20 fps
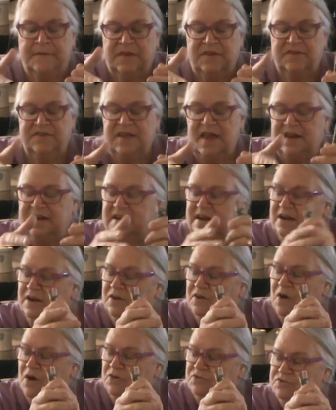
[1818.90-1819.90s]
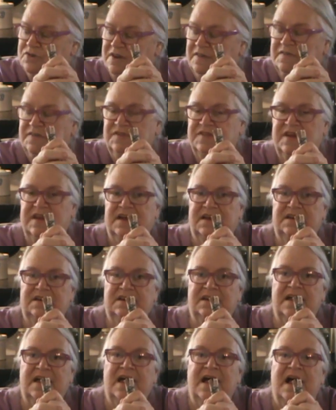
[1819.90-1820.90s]
standing in a cauldron of sand
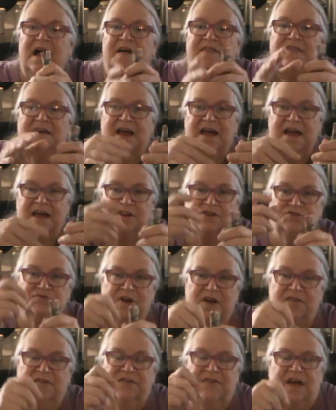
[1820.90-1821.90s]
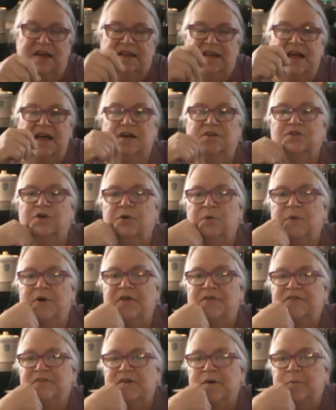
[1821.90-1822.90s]
that I had dressed that candle
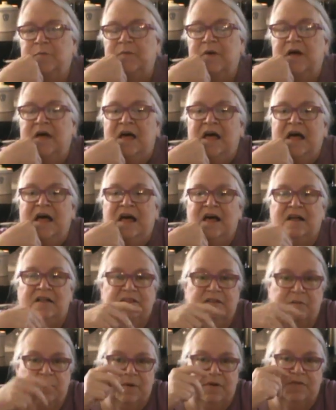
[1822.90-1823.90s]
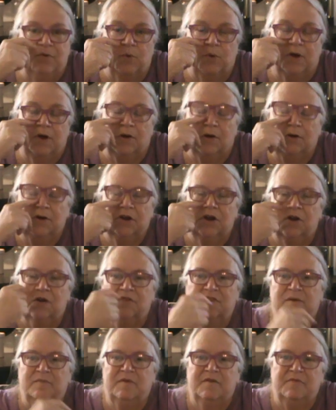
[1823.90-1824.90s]
with a little bit of oil, you know,
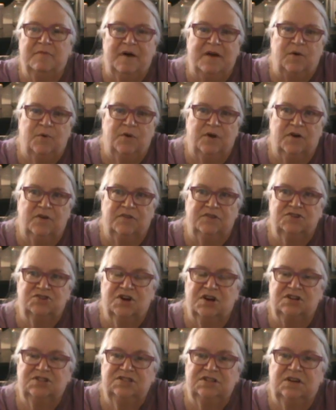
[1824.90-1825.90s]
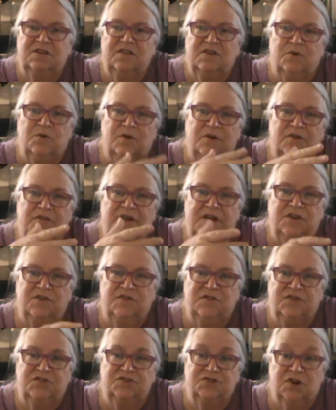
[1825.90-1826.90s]
some of my oil, the oil that I use
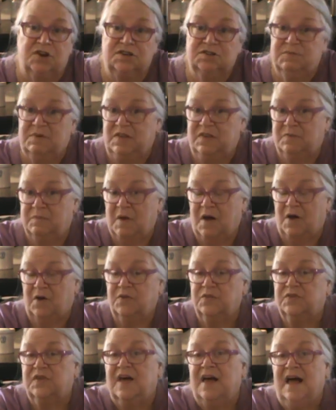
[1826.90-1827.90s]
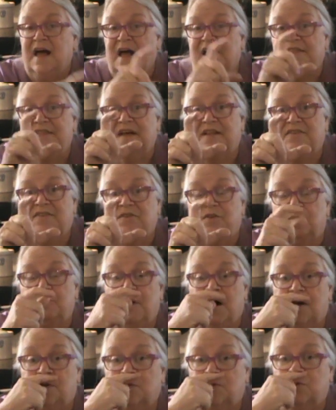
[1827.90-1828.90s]
to charge my spells, that little
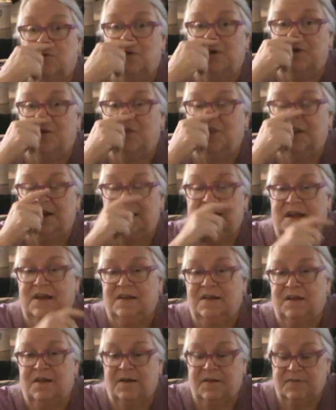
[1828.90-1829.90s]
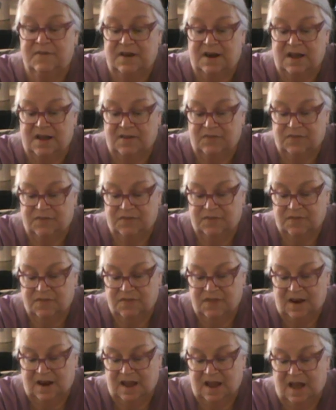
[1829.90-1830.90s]
bottle of oil that I
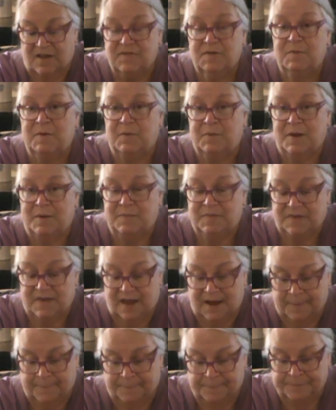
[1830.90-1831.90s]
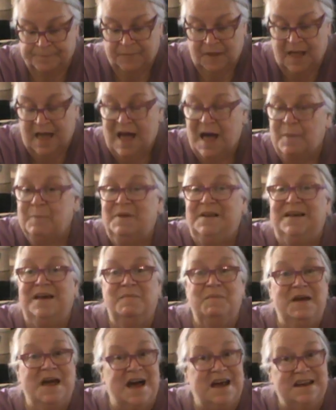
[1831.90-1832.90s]
have on my website. But it can
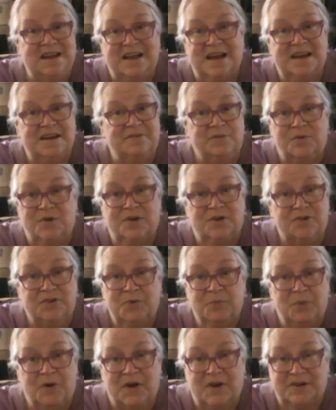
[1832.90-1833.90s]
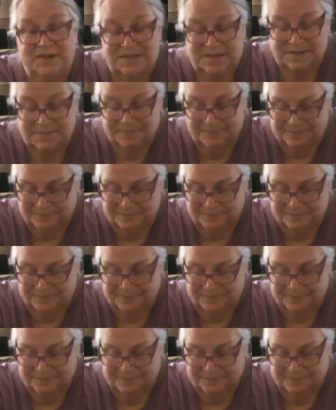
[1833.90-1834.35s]
be any kind of oil you want.